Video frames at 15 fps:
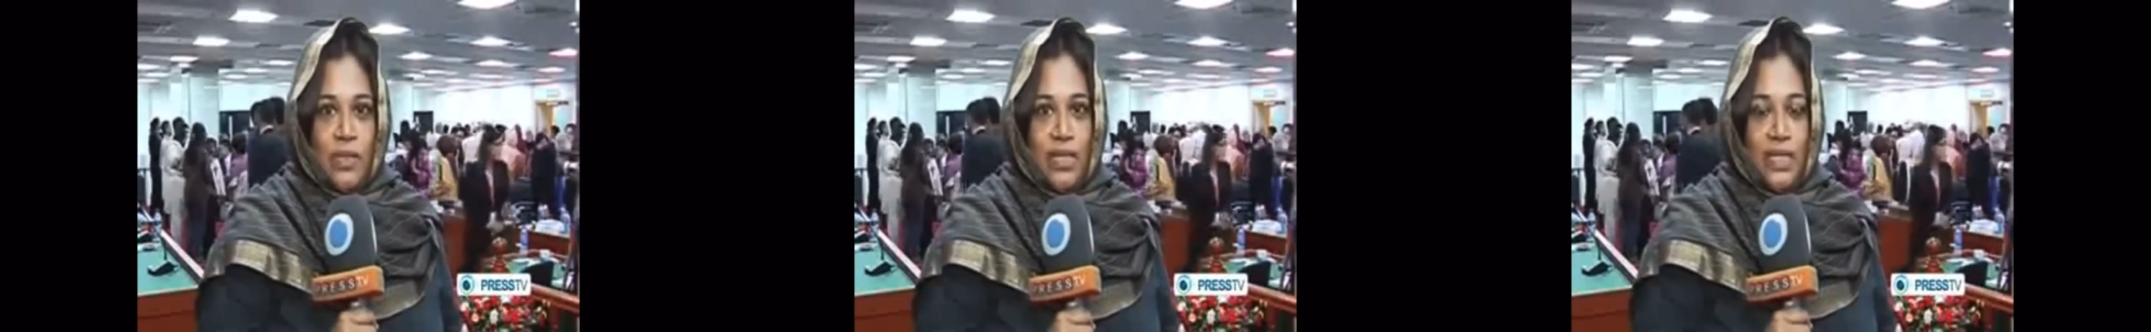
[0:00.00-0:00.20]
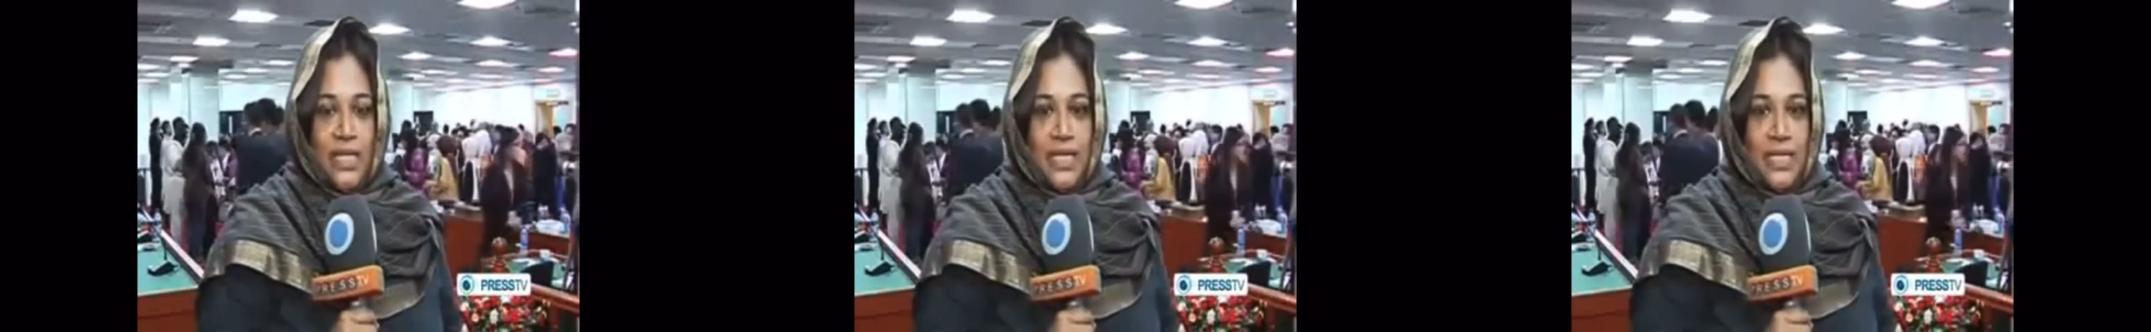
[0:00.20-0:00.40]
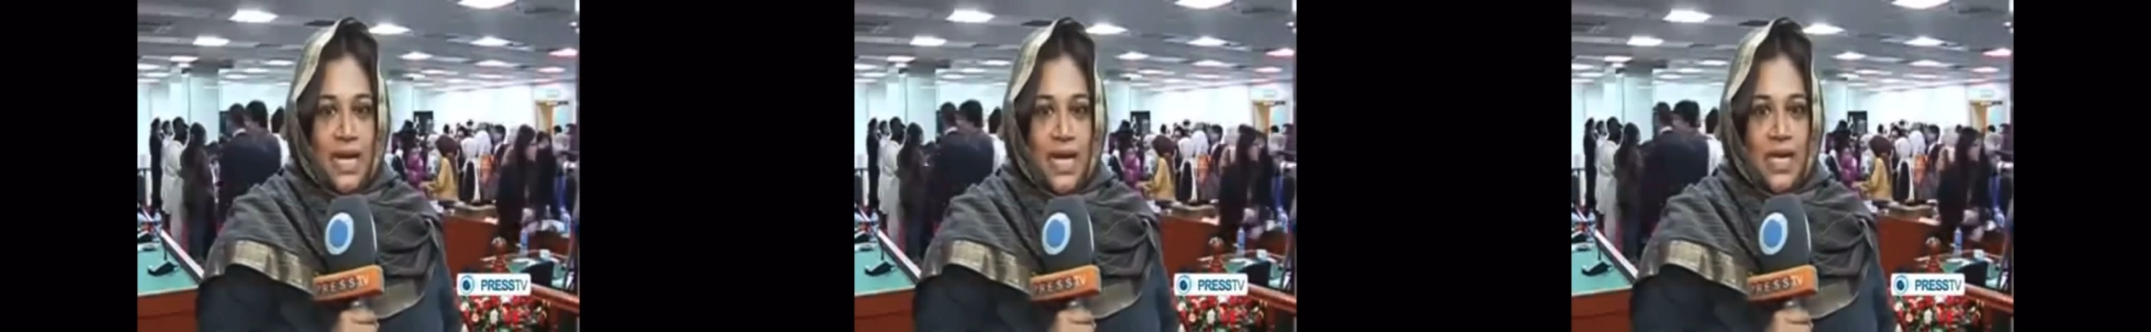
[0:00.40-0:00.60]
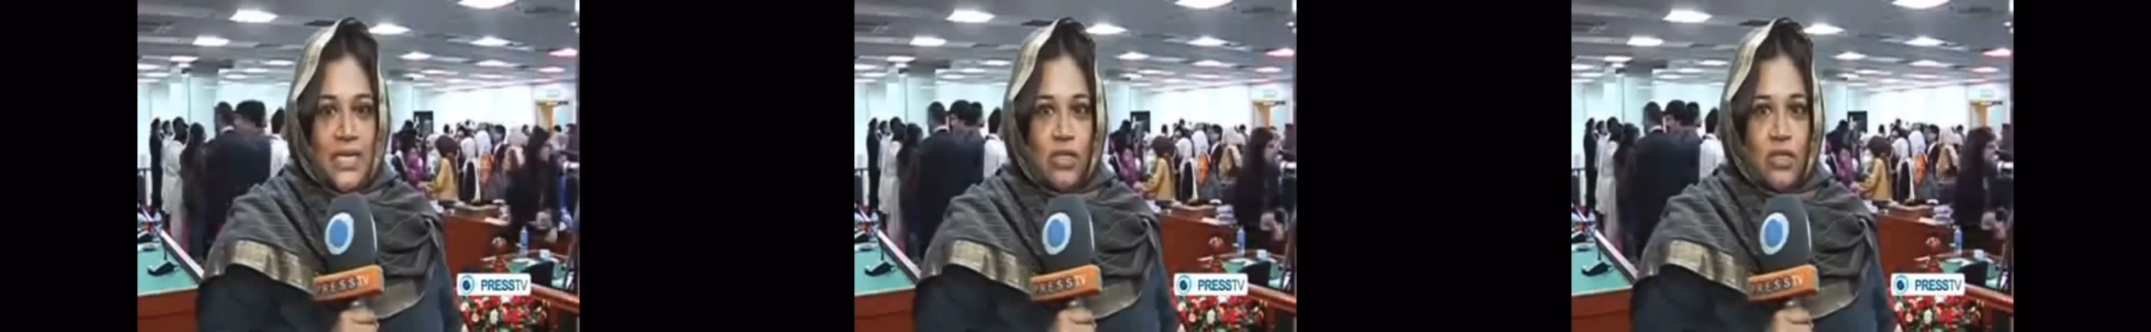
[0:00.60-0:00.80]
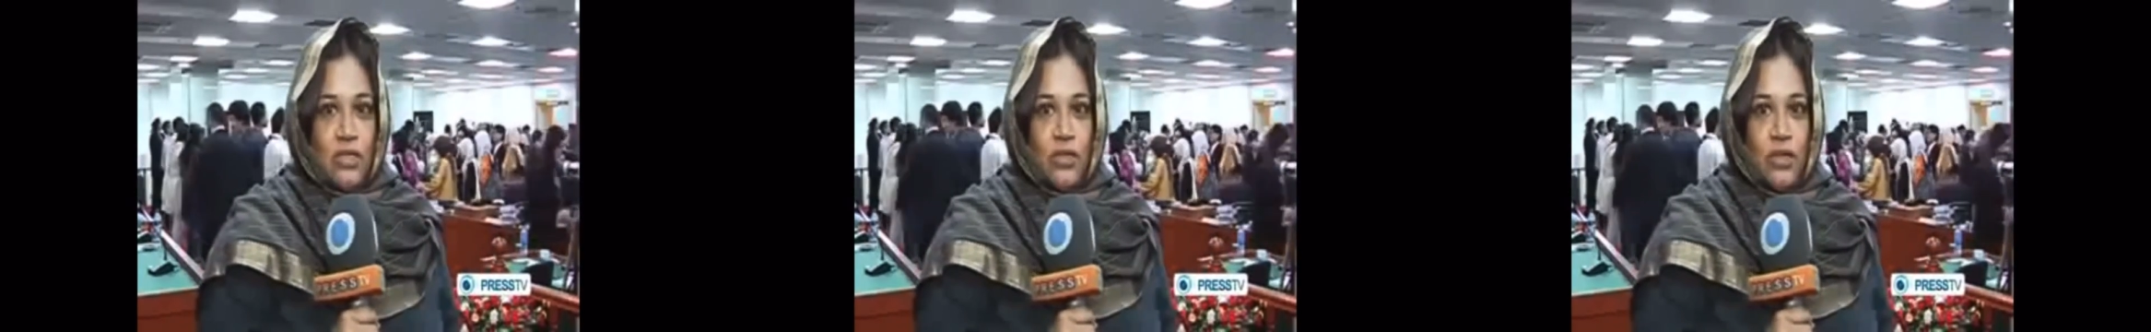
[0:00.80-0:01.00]
with the
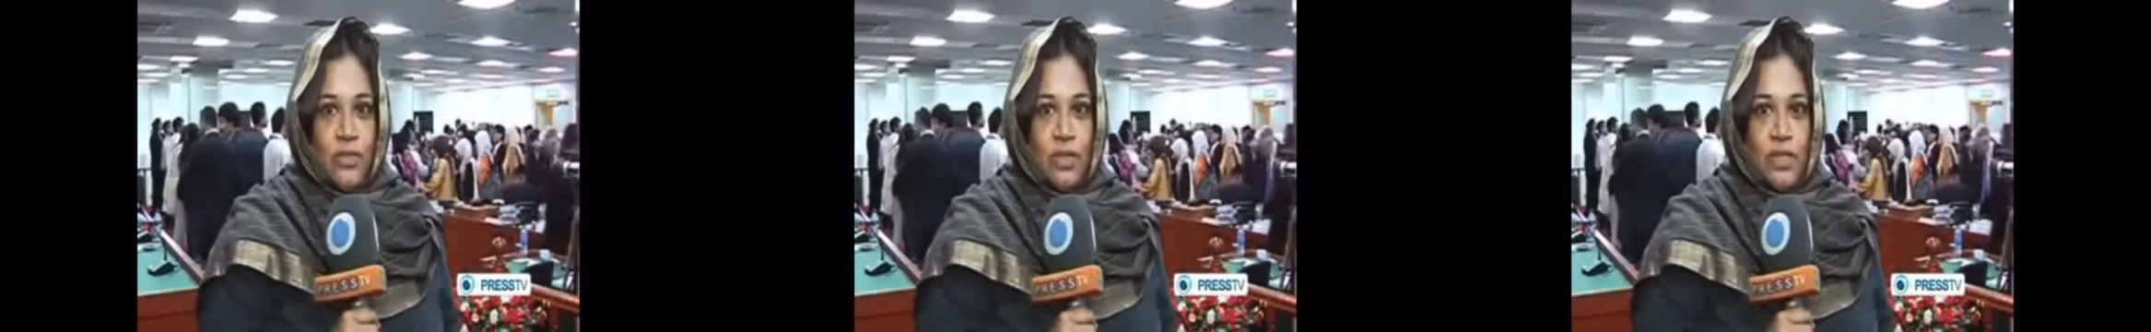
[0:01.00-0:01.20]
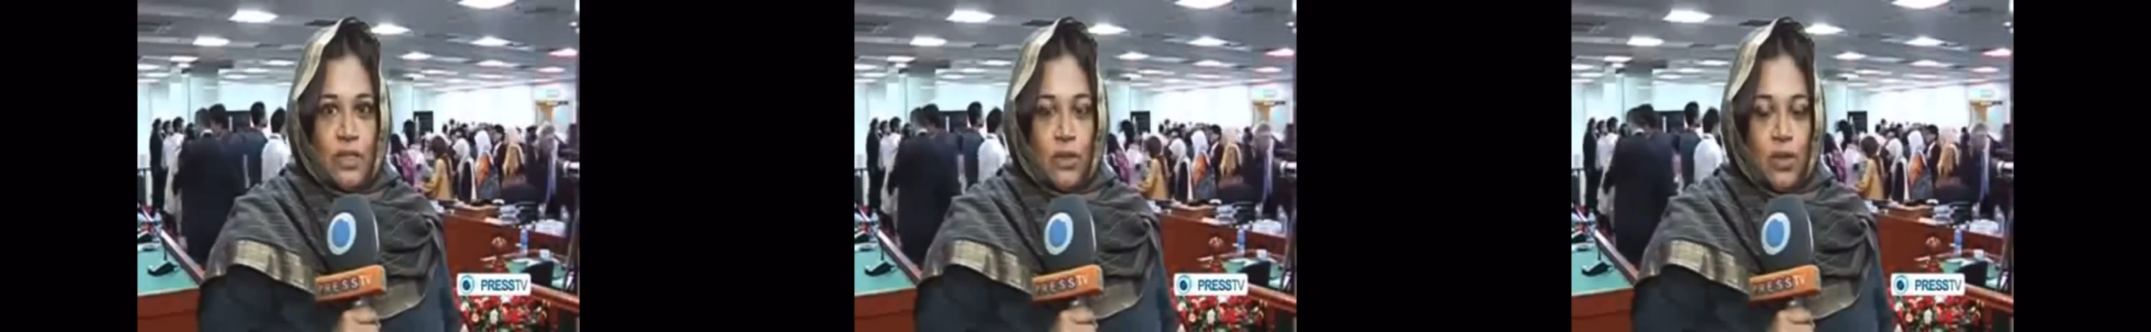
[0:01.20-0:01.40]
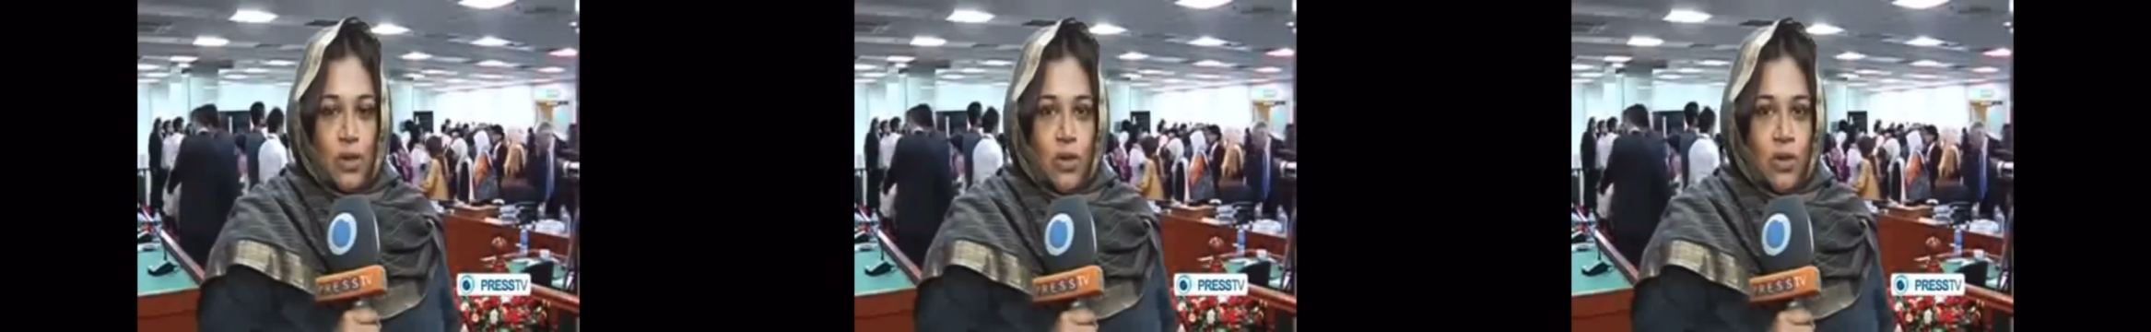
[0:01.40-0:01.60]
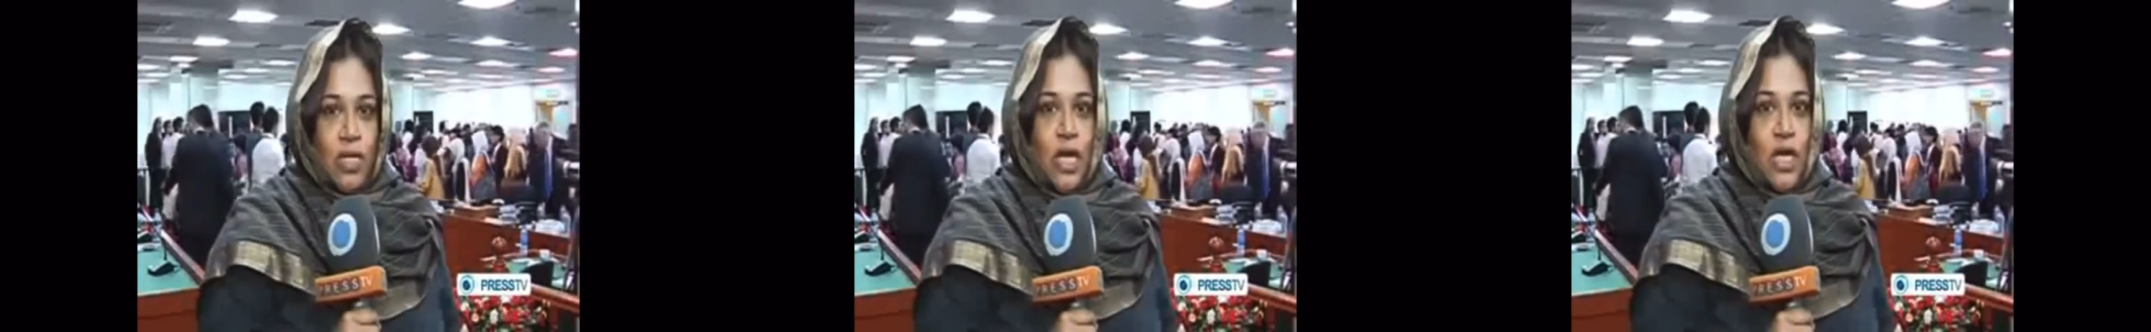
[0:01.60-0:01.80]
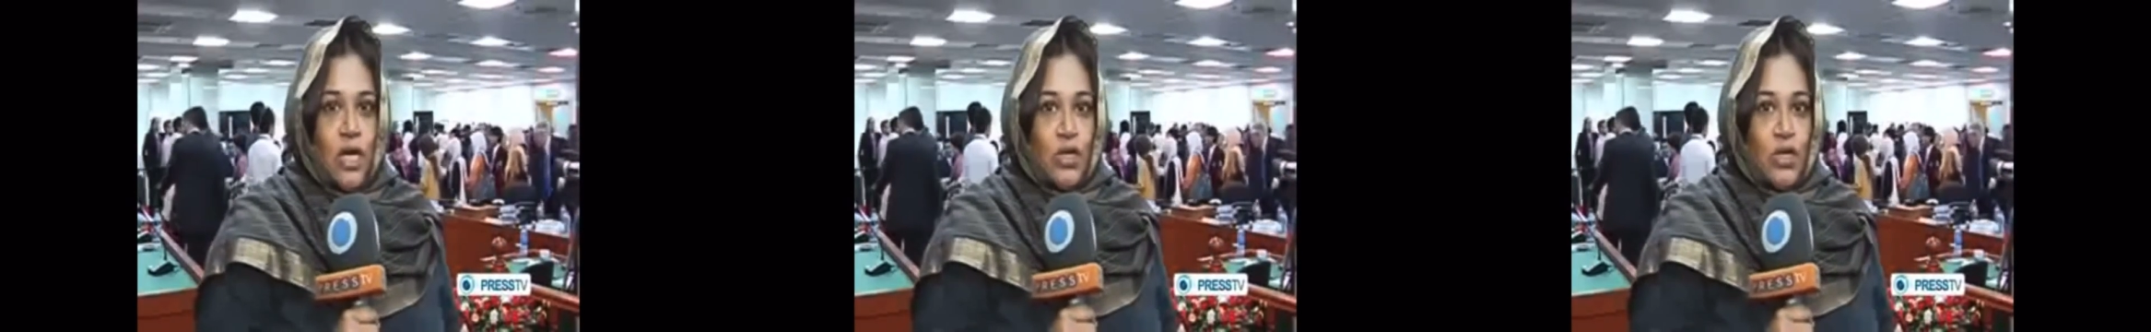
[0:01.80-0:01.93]
International Criminal Court